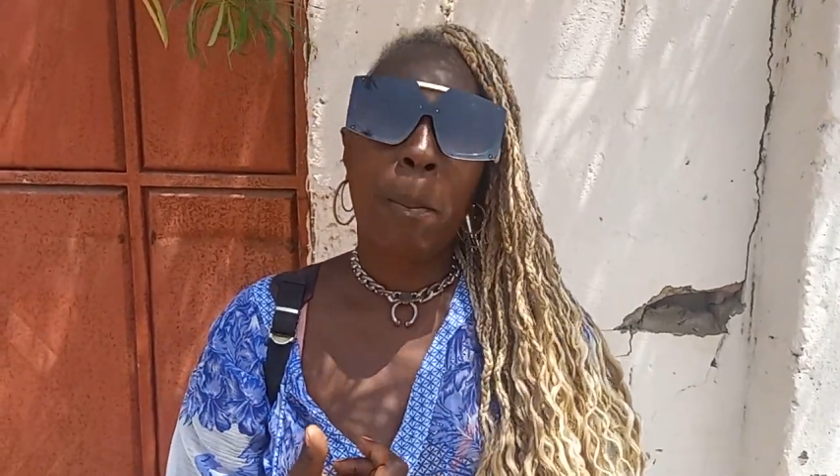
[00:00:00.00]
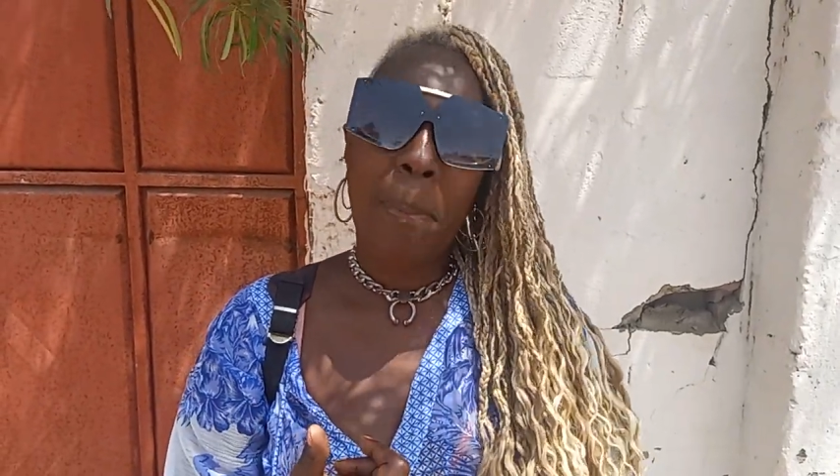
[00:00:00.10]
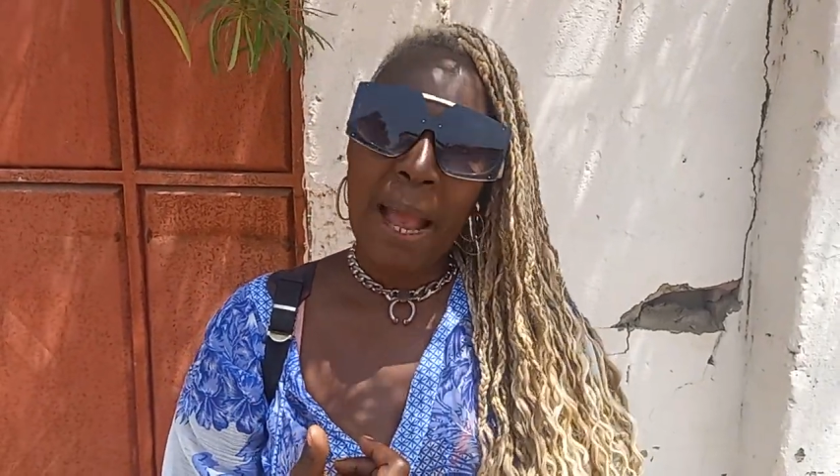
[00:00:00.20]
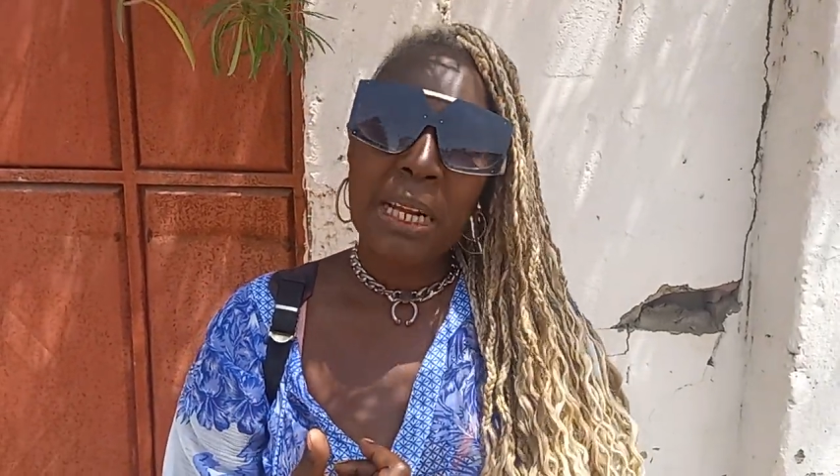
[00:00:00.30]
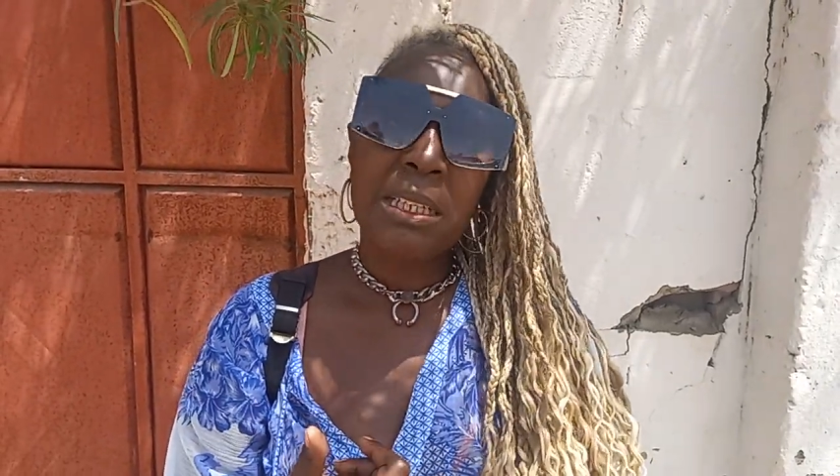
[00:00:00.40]

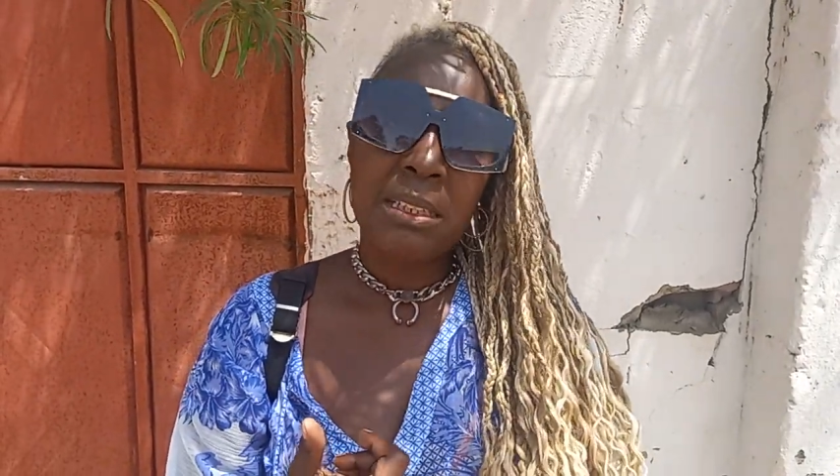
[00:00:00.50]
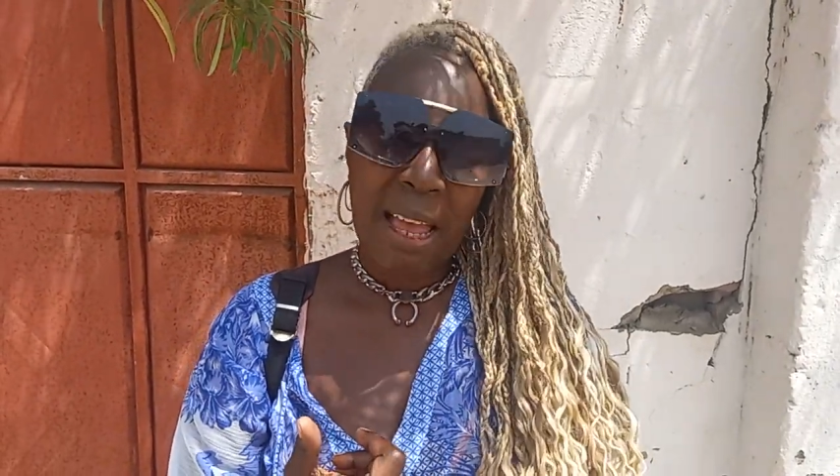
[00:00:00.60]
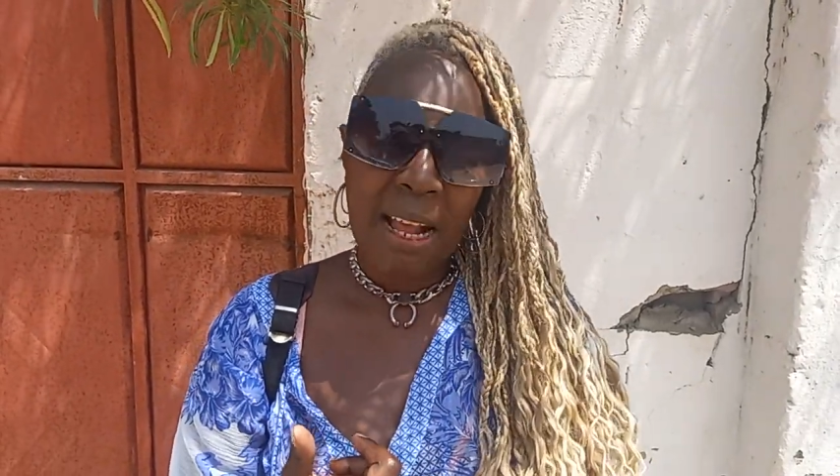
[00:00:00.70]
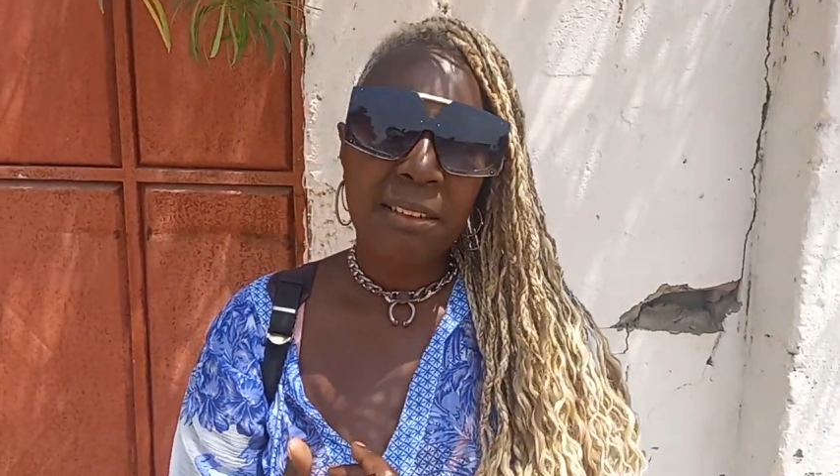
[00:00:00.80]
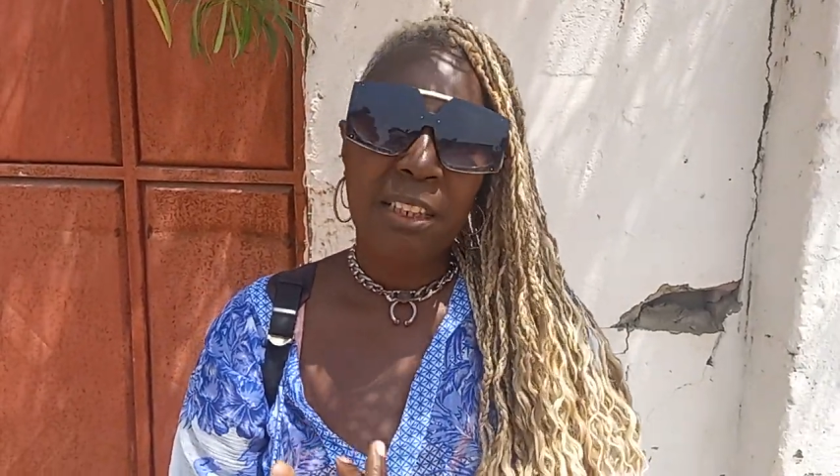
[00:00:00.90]
back
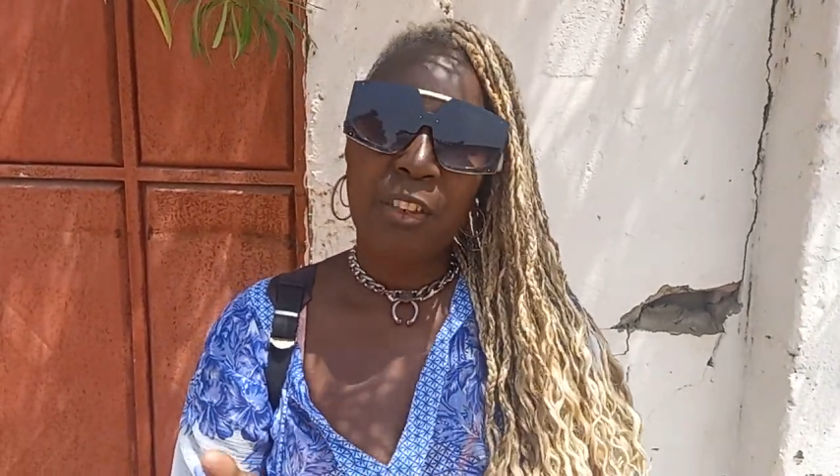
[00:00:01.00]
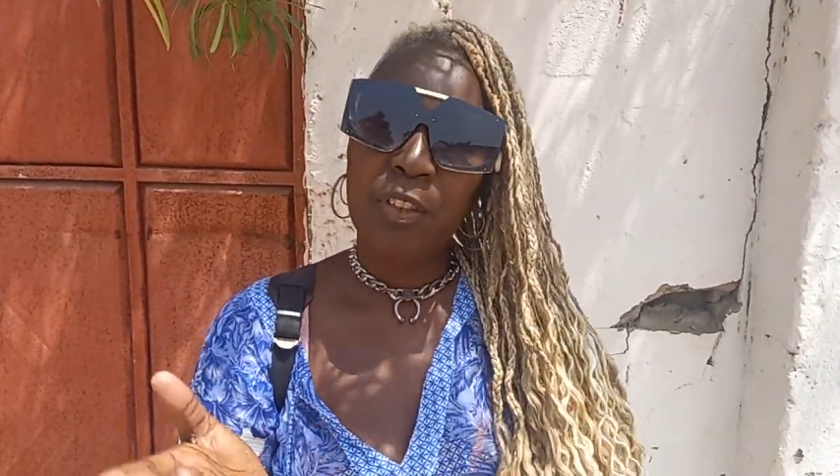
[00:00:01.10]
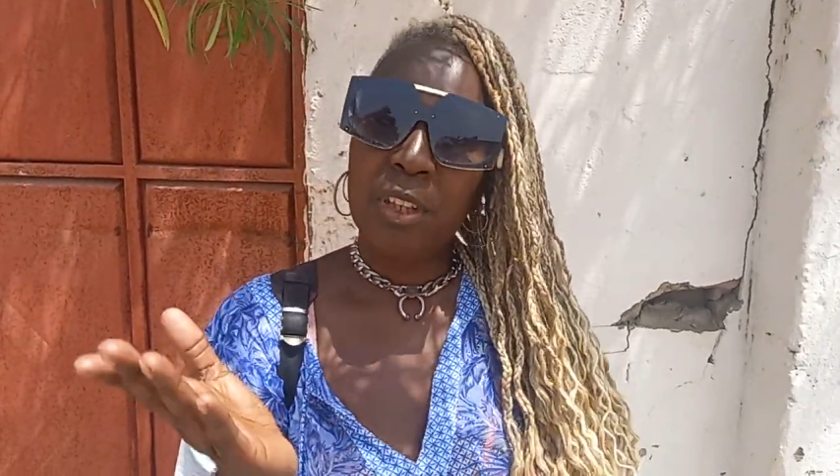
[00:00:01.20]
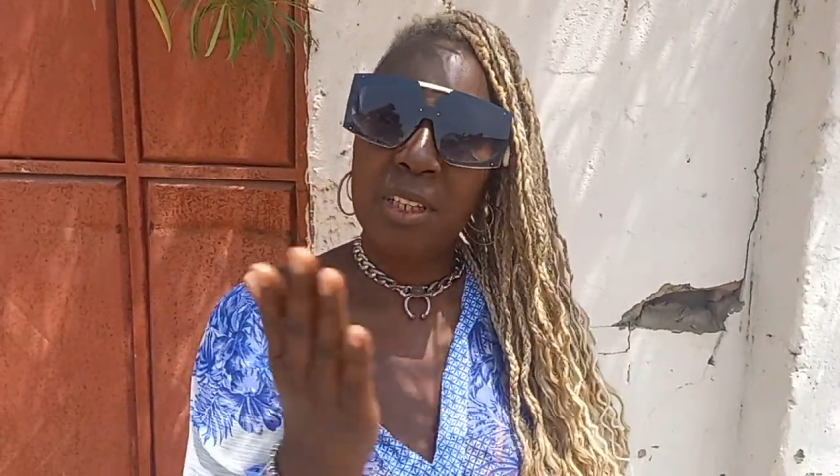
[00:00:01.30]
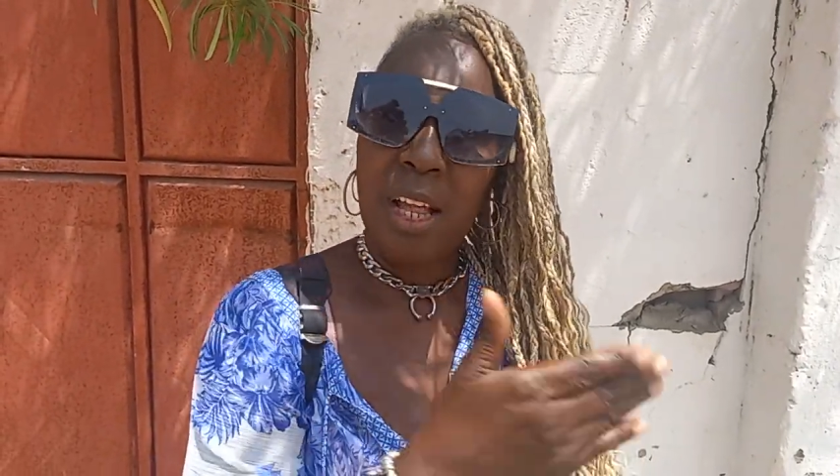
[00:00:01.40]
taxes for
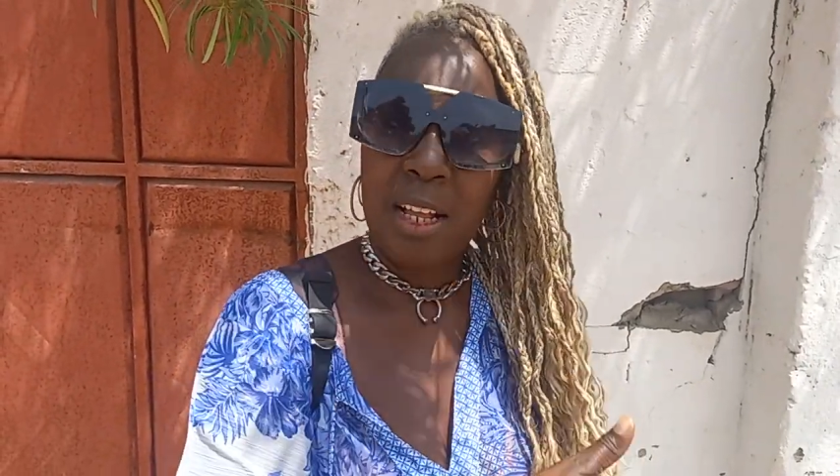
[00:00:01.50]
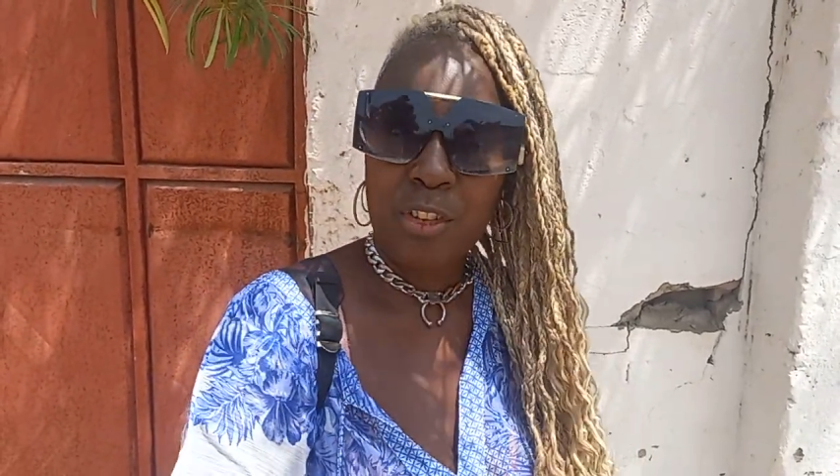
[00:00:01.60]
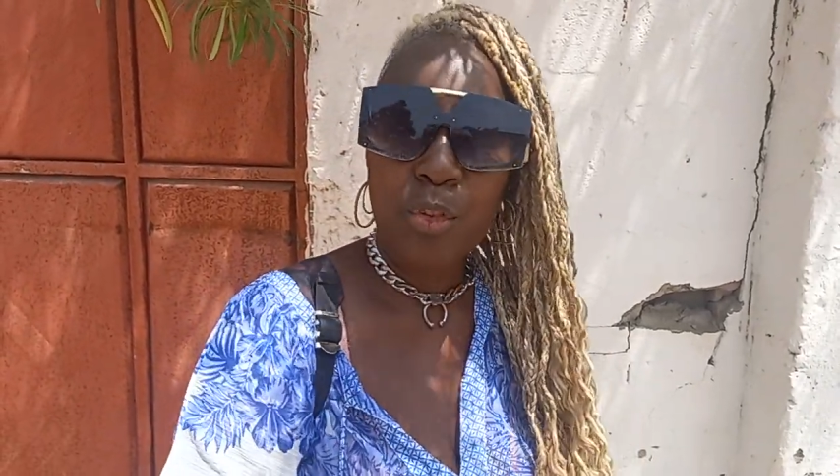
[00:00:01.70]
the last